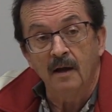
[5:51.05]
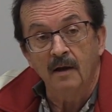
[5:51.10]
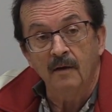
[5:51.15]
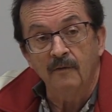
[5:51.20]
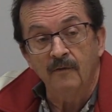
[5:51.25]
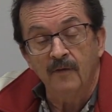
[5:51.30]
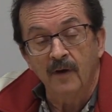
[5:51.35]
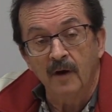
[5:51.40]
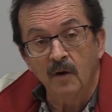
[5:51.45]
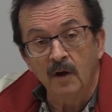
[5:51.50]

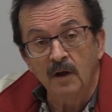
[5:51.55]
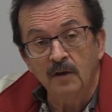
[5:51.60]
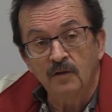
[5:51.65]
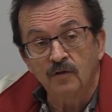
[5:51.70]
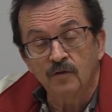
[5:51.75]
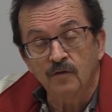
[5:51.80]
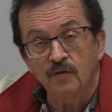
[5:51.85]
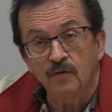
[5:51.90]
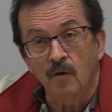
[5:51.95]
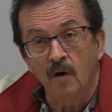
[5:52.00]
Very
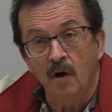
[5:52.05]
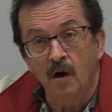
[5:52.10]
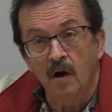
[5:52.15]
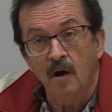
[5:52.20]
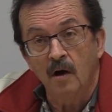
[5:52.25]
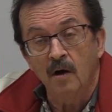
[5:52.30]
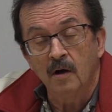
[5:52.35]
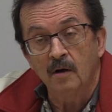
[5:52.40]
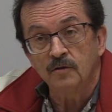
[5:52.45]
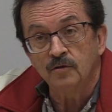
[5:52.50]

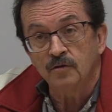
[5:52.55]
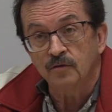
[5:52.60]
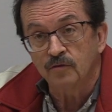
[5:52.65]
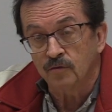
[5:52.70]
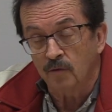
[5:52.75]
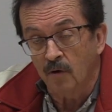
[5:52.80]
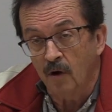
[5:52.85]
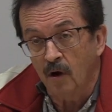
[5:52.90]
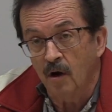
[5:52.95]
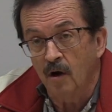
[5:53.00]
strong
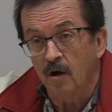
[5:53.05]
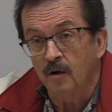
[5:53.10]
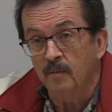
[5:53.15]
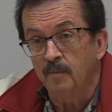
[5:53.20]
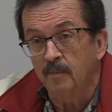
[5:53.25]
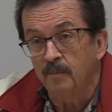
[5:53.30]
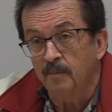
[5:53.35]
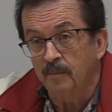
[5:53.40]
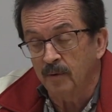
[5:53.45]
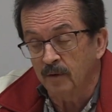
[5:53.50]

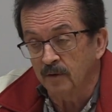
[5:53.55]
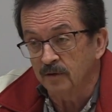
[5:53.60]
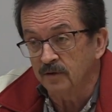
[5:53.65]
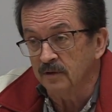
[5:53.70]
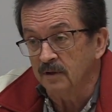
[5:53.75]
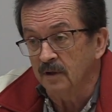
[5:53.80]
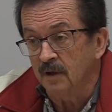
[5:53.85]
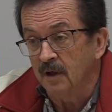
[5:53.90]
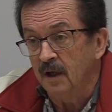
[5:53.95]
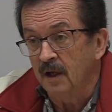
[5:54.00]

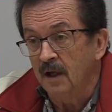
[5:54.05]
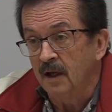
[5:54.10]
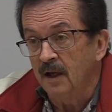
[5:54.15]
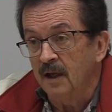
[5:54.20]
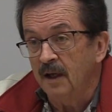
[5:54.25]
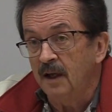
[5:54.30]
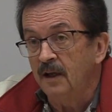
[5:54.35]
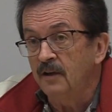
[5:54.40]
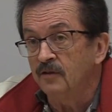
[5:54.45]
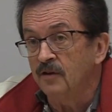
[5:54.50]
person.
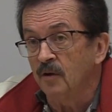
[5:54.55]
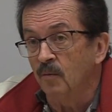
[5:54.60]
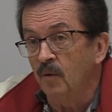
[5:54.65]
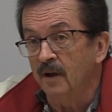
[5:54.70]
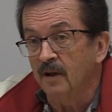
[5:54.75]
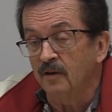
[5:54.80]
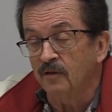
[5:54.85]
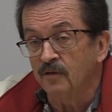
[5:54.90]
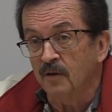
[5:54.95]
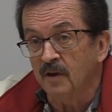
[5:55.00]
He's the
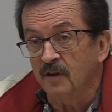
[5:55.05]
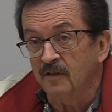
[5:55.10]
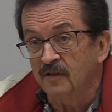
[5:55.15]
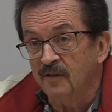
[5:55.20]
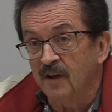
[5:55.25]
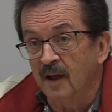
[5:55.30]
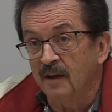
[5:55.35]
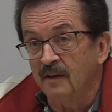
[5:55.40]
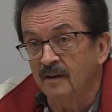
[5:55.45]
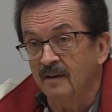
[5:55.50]
one that sort of
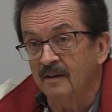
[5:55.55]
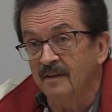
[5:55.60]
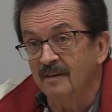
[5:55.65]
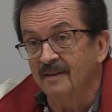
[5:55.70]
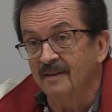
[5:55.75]
set